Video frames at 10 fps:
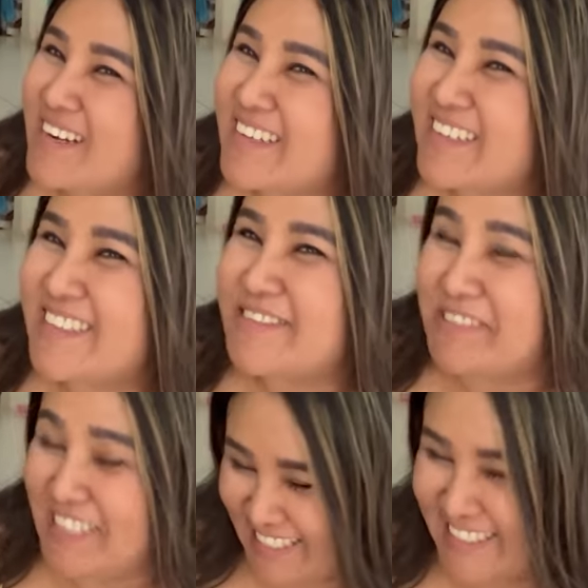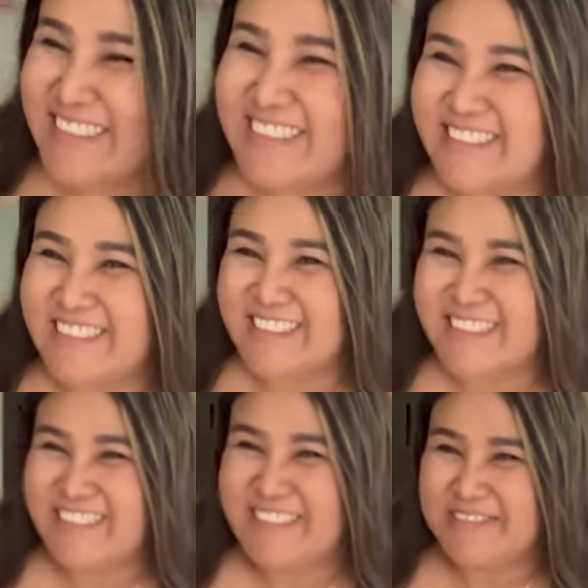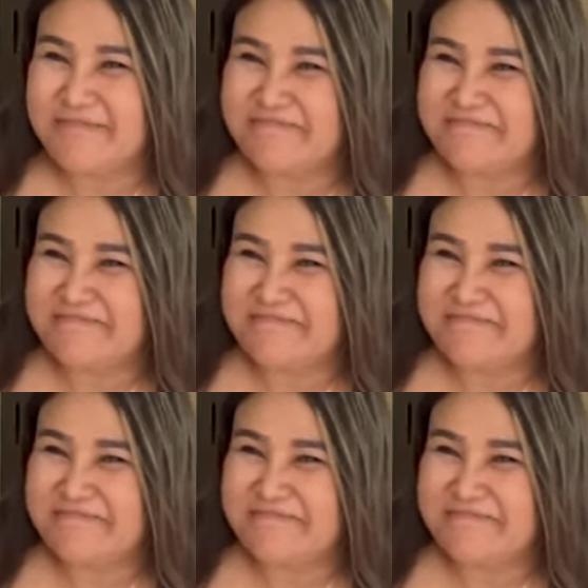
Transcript: Tuk-Tuk. Yes. Oh, that's an easy one.